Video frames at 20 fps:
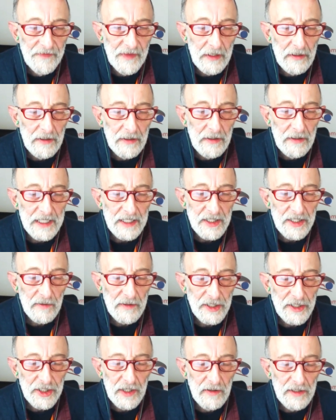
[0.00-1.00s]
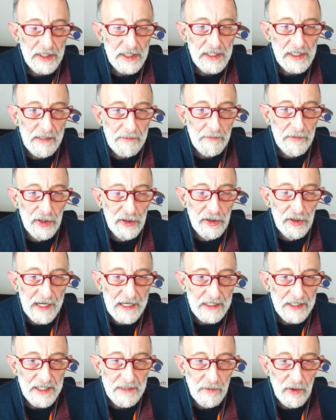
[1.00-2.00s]
Okay, so we show a slight
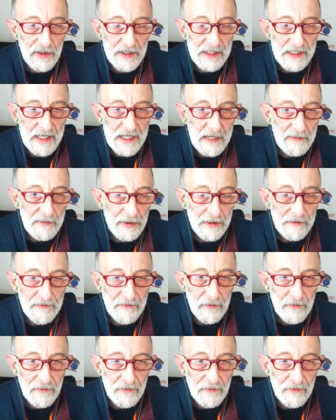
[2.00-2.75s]
pullback somewhere in the neighborhood of